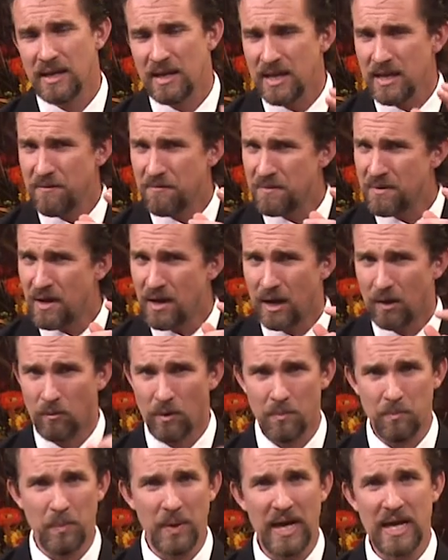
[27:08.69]
If not,
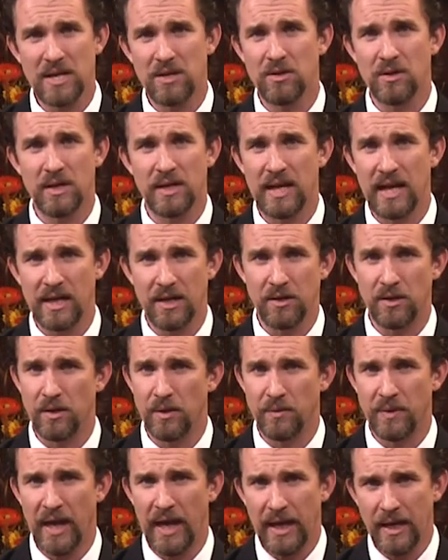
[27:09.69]
we beg you today to
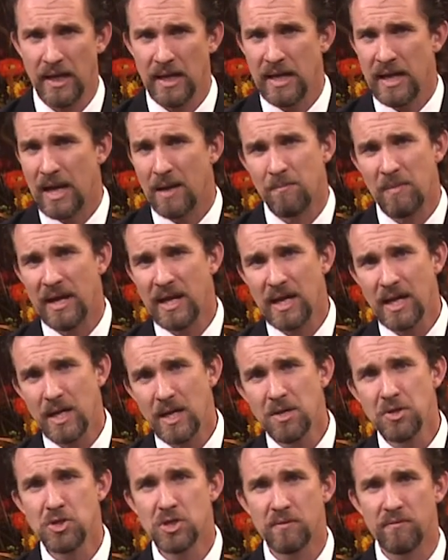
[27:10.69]
do that. And may
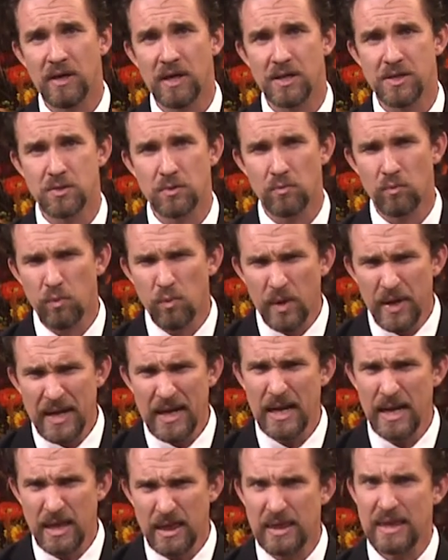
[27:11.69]
each of us
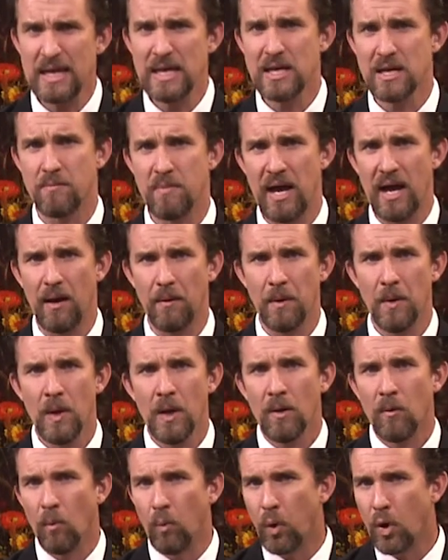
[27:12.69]
really think about
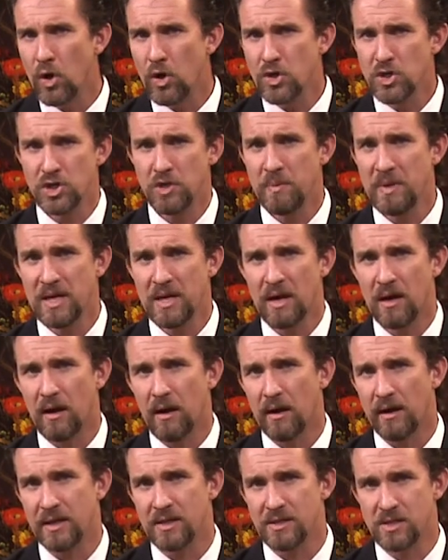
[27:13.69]
worshiping
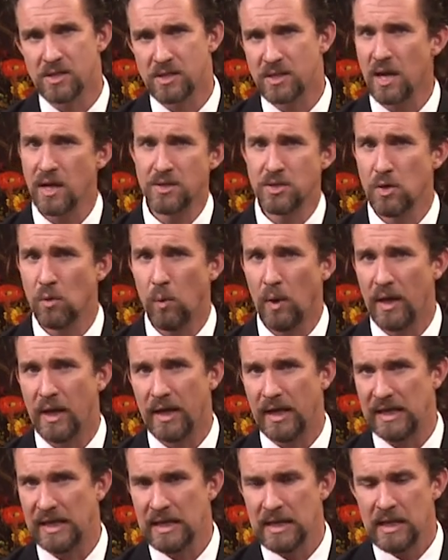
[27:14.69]
God in such a
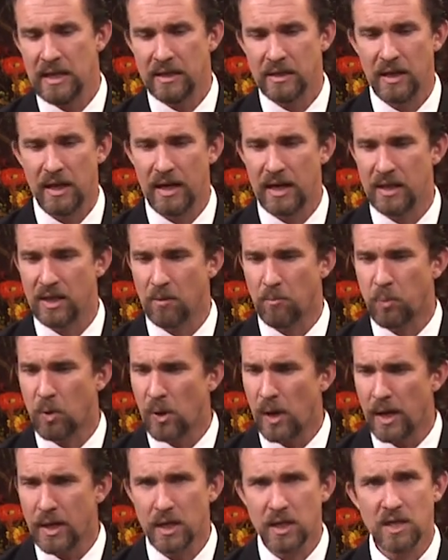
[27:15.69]
way that the
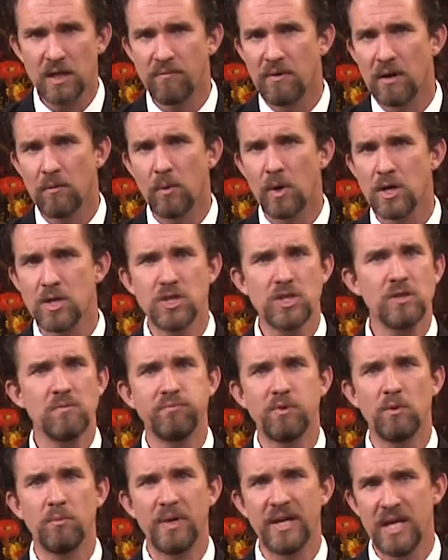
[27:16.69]
product of our worship
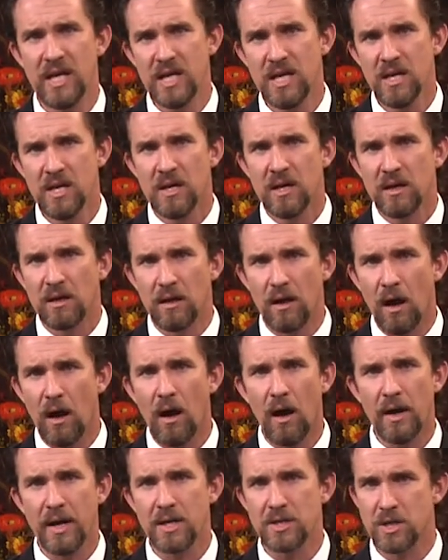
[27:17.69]
will be
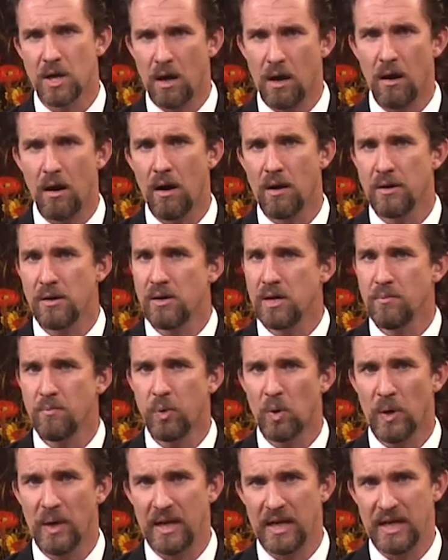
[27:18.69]
God is honored and
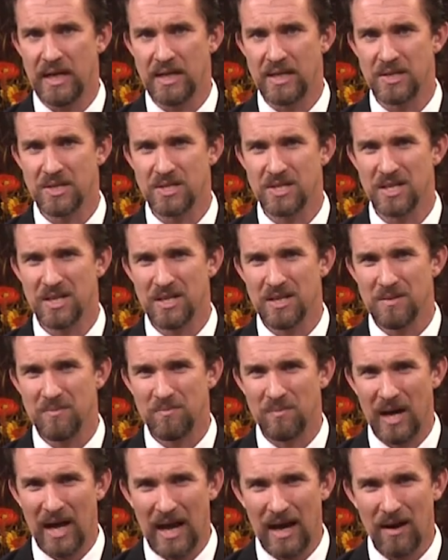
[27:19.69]
praised
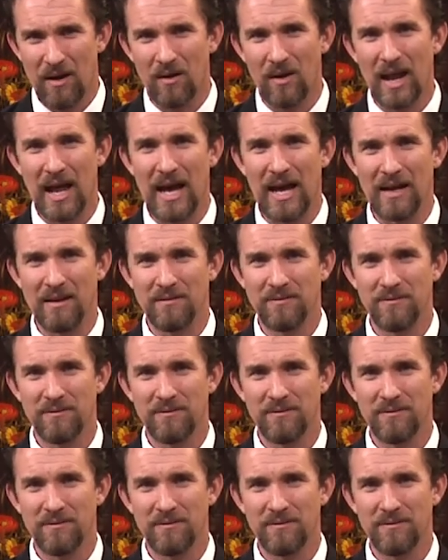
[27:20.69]
by our life.